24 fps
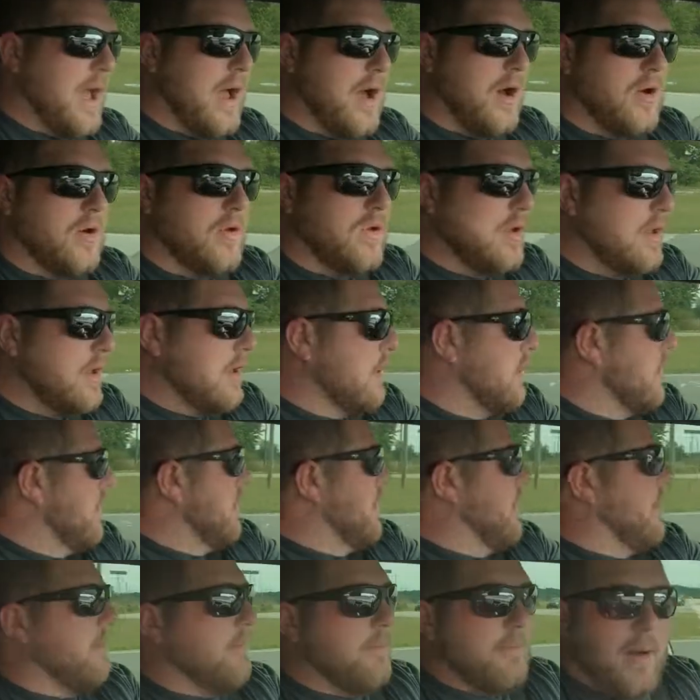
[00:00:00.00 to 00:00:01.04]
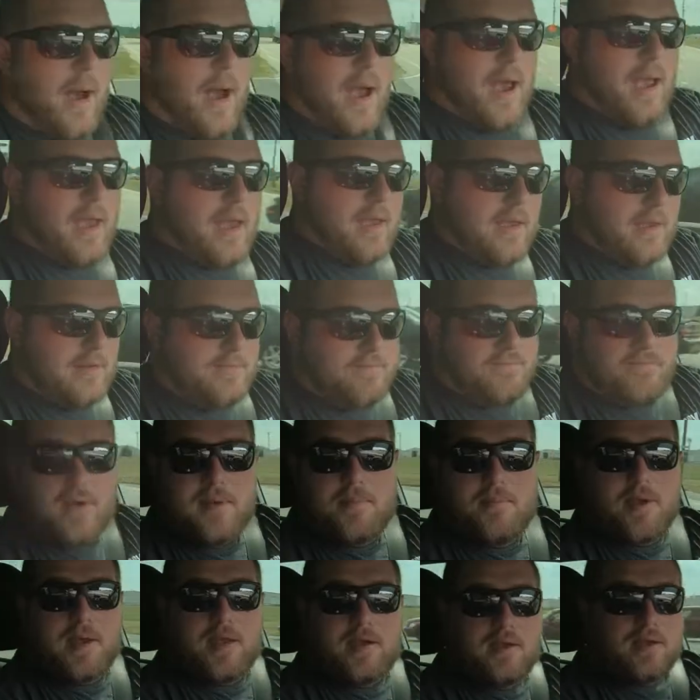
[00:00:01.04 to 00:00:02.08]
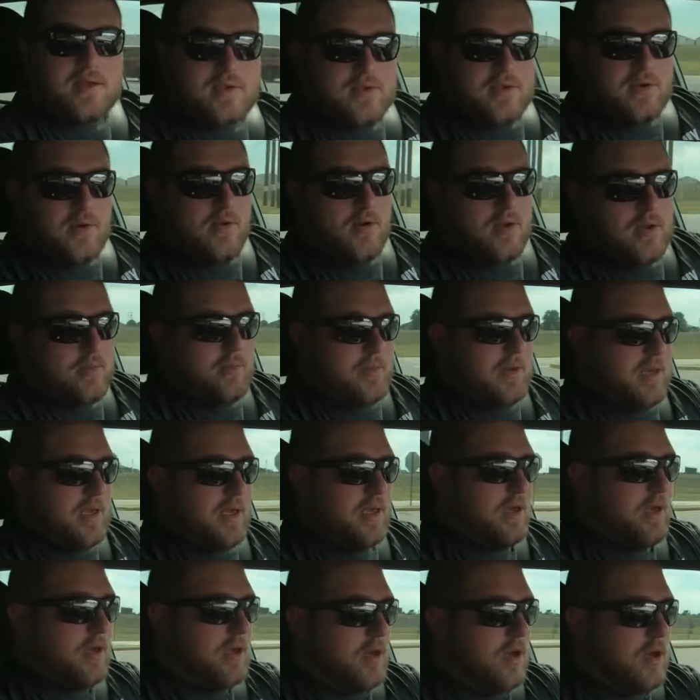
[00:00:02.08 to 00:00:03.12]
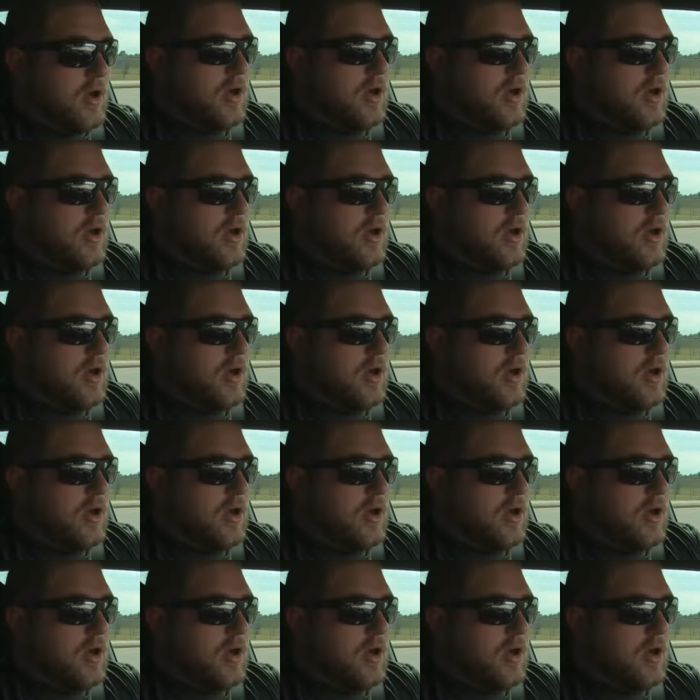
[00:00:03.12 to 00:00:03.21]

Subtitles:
out, my fitment is going to be